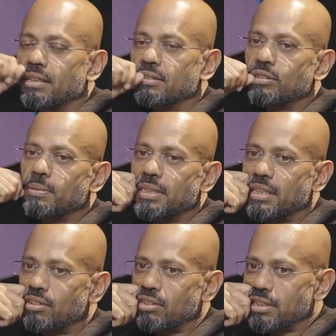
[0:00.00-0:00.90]
So Ushma
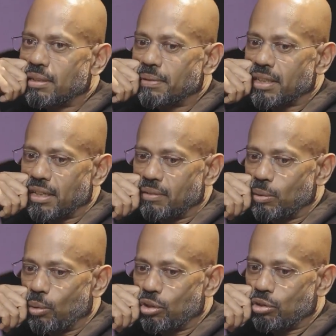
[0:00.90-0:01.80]
said, you know, there's something that
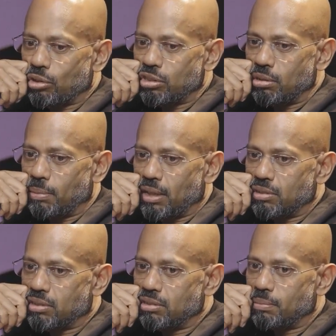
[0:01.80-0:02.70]
we want to talk to you
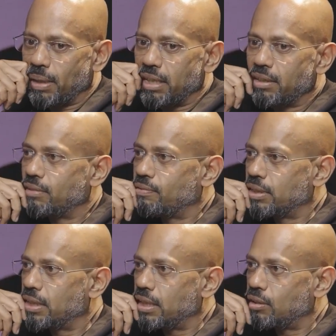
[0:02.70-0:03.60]
about. So do you mind if
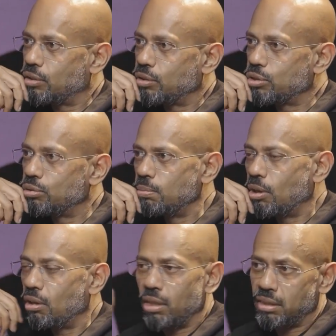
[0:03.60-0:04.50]
we get onto a Zoom
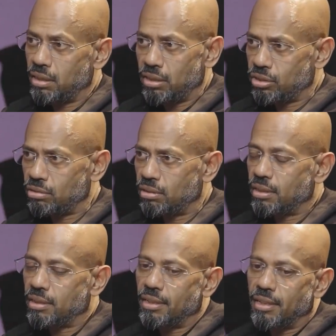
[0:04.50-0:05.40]
call? I said, yeah, sure.